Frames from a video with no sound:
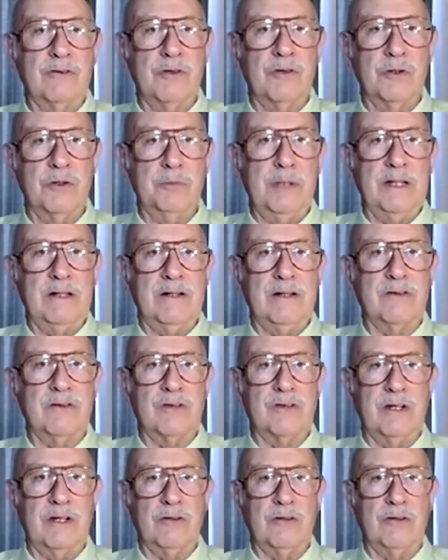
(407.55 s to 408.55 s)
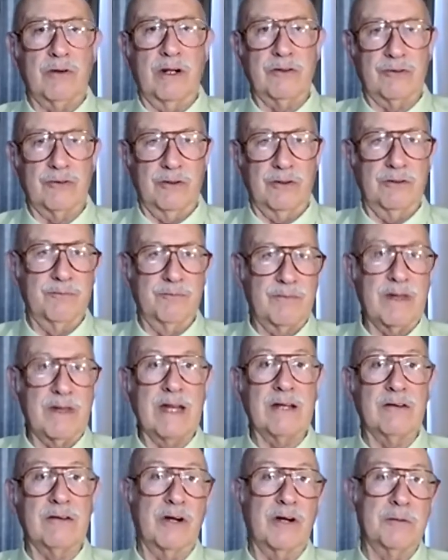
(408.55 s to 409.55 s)
to be the city treasurer.
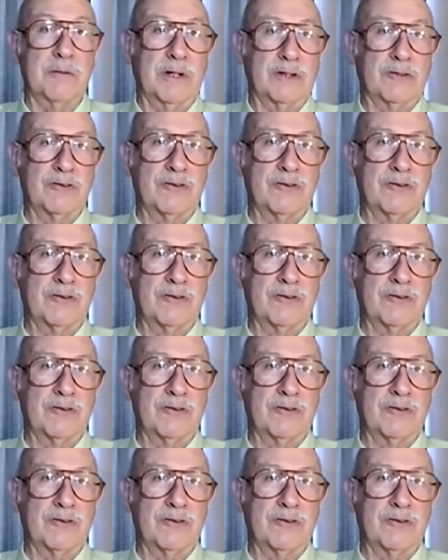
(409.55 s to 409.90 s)
Thank you very much.